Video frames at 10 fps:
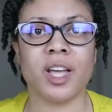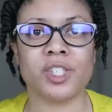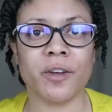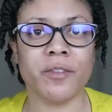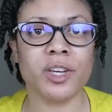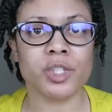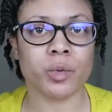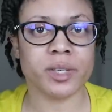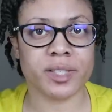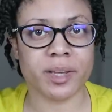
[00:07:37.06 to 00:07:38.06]
So I finished
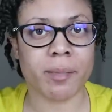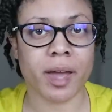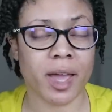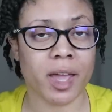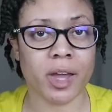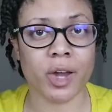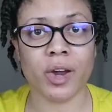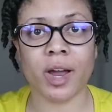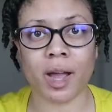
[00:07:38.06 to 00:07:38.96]
twisting my hair.